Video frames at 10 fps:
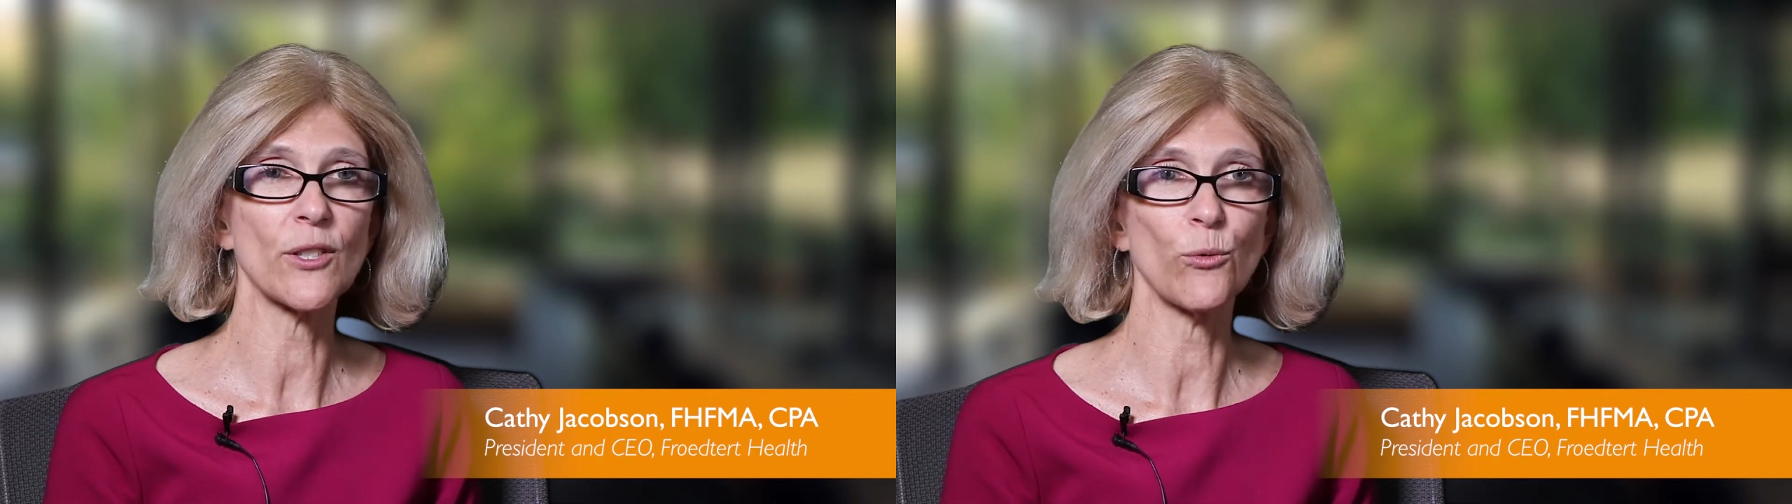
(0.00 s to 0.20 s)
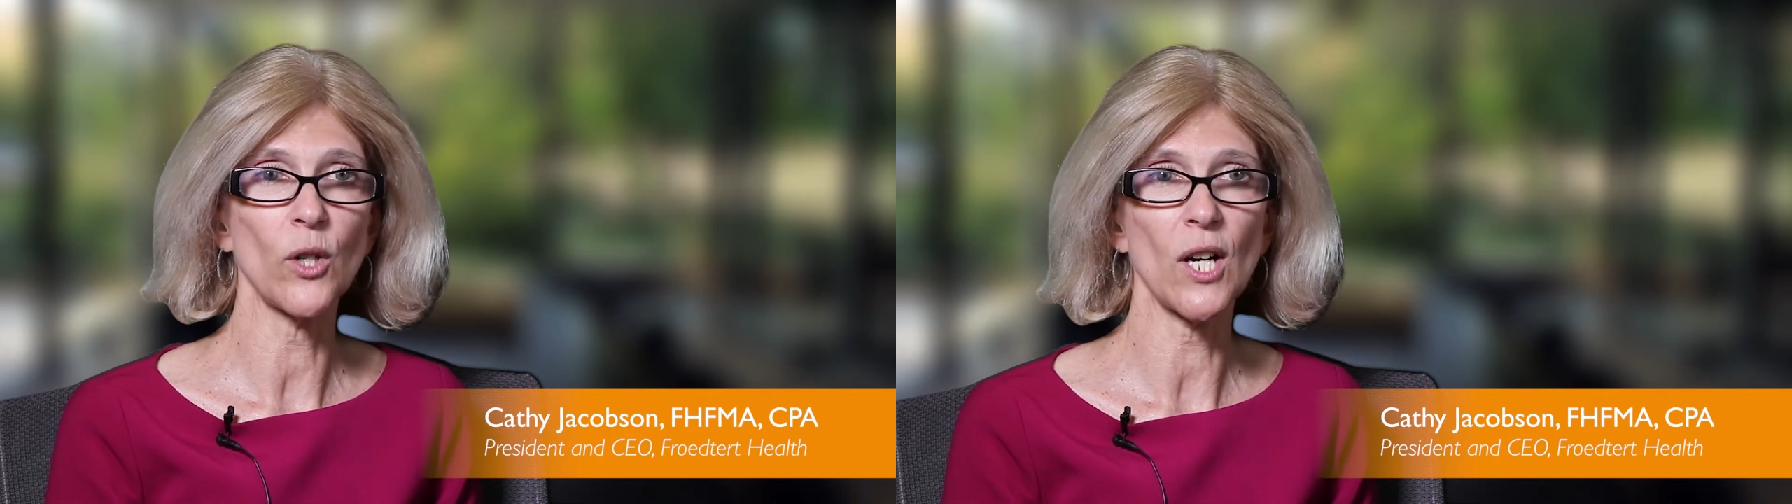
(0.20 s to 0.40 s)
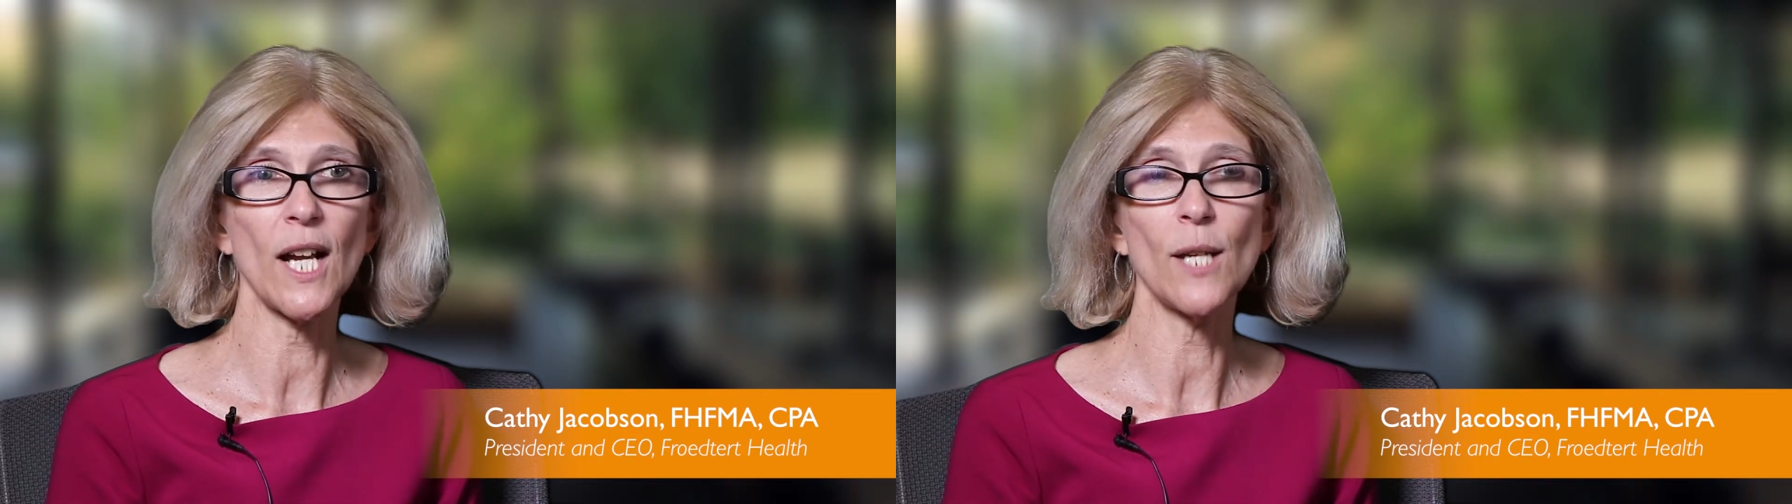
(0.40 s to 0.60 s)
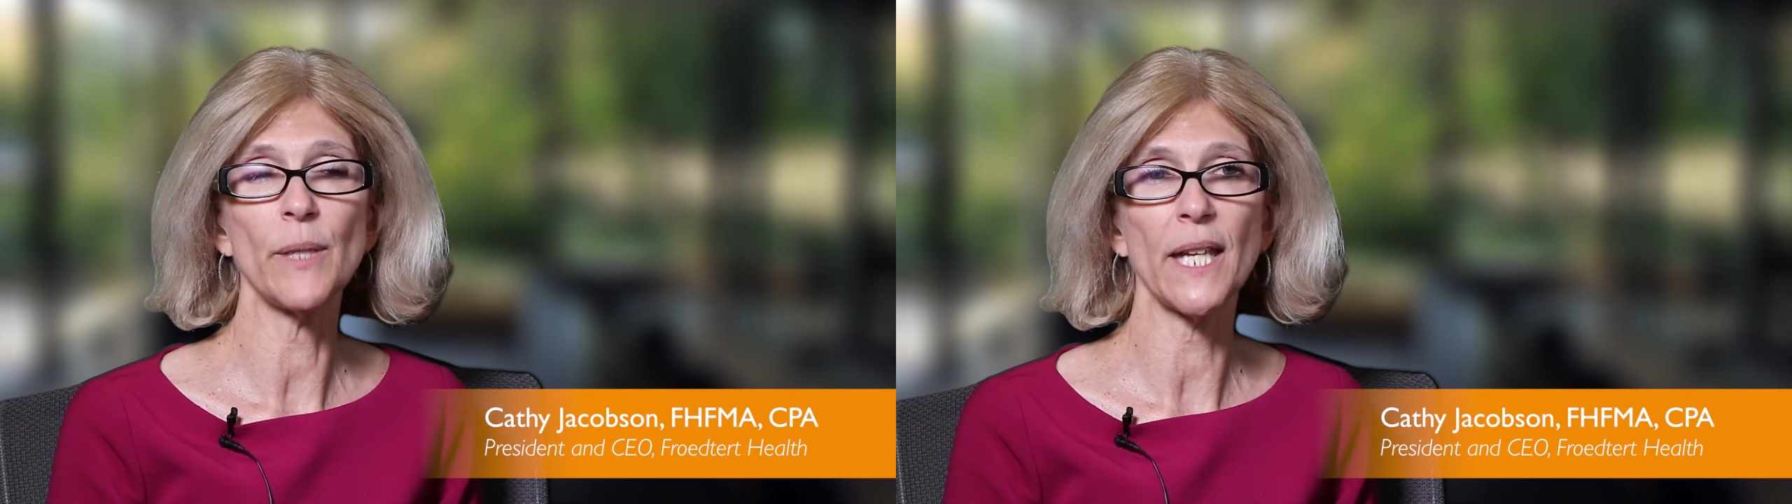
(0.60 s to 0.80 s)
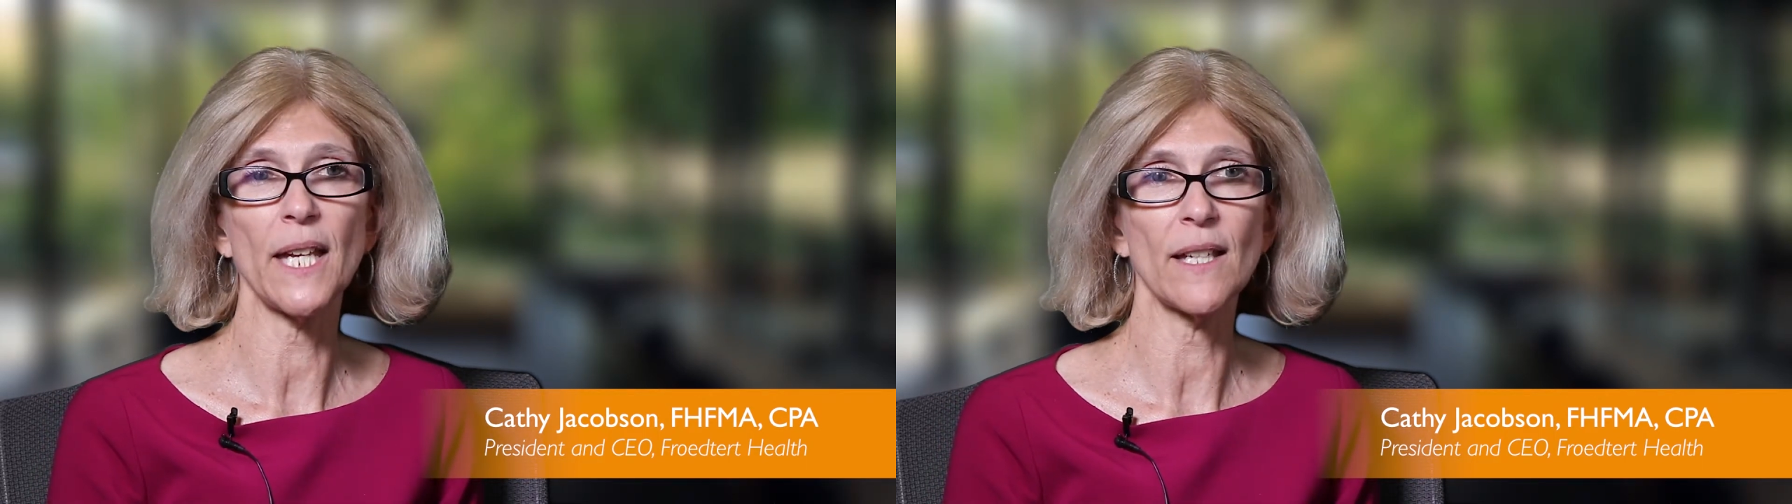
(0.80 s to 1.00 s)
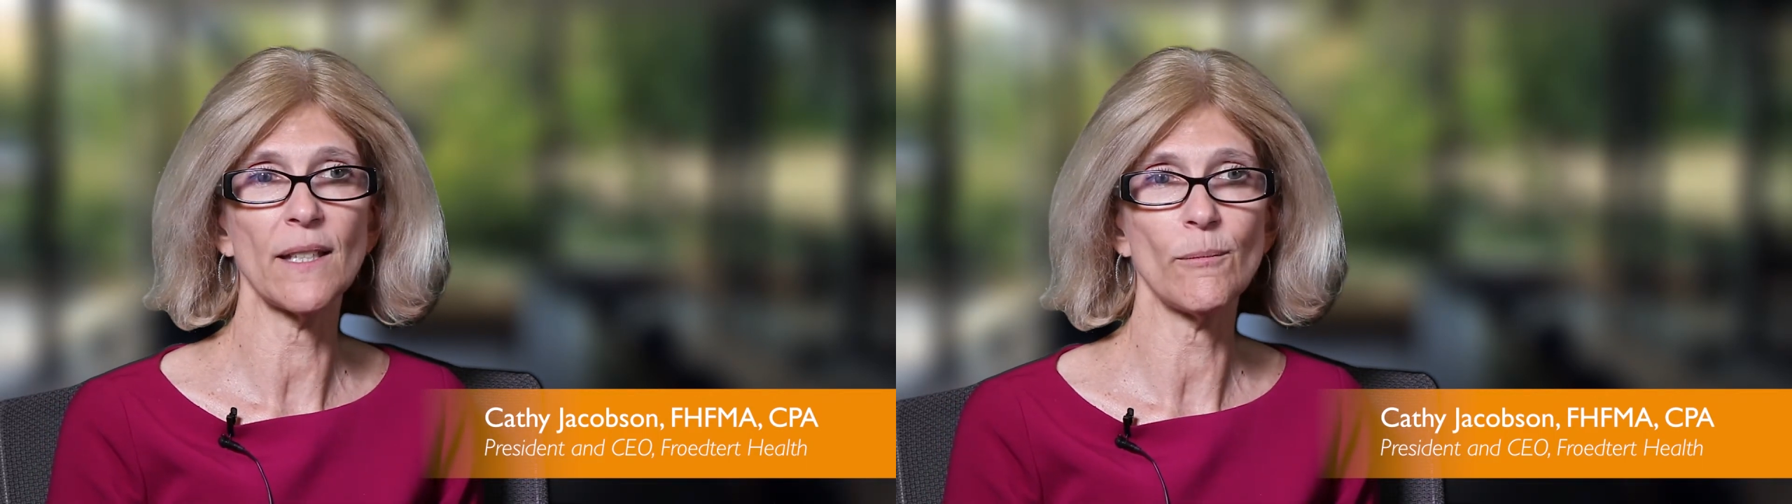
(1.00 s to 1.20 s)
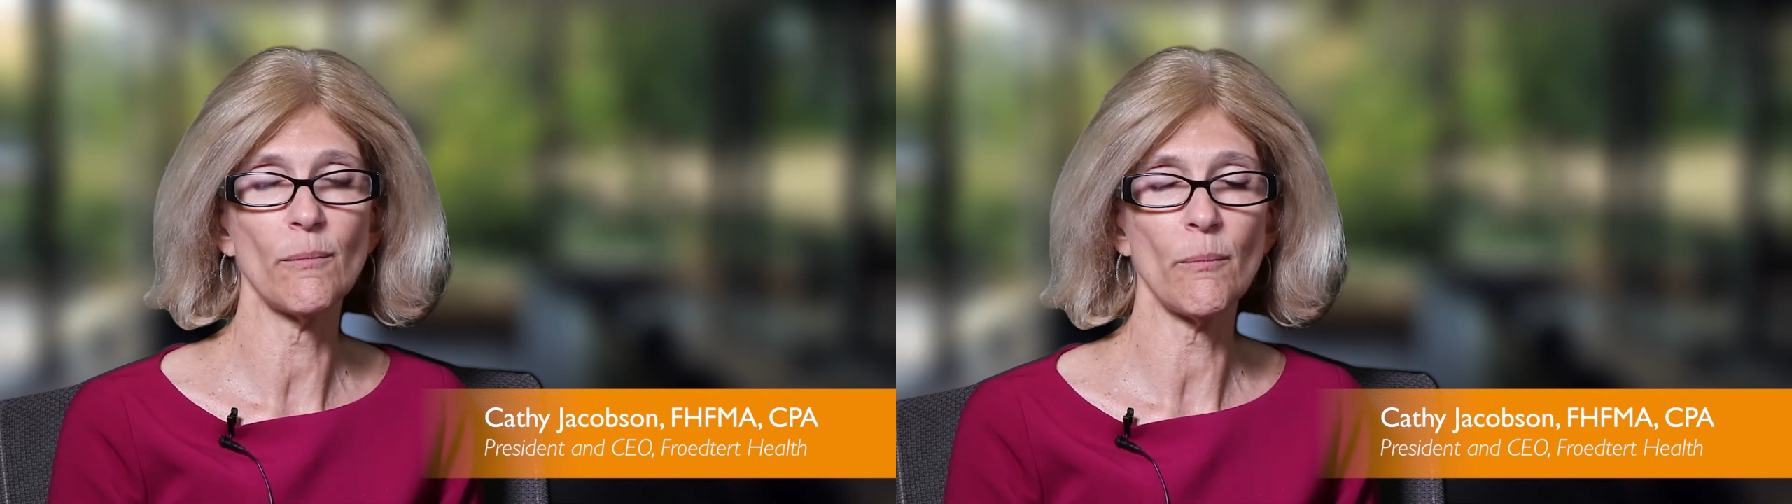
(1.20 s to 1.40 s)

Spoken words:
of where I began